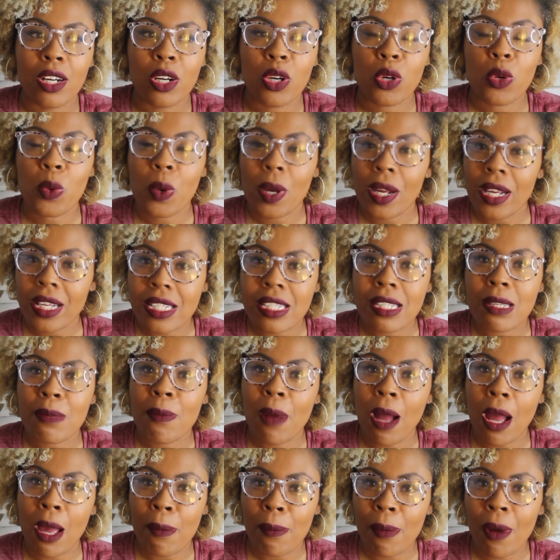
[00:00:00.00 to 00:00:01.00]
crazy
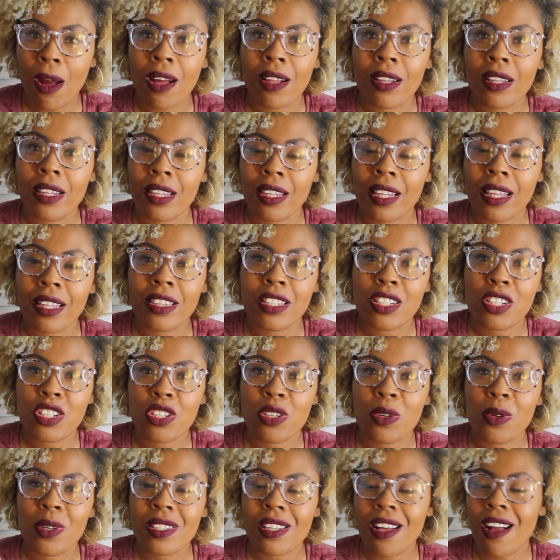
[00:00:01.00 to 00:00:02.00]
mind-boggling. Like, this
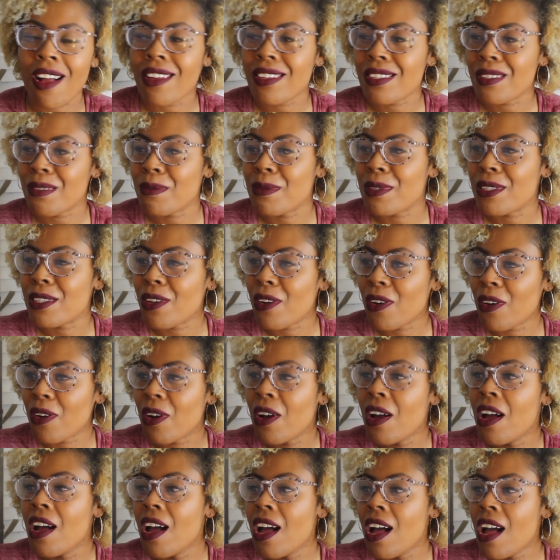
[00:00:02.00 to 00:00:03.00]
show is awesome. So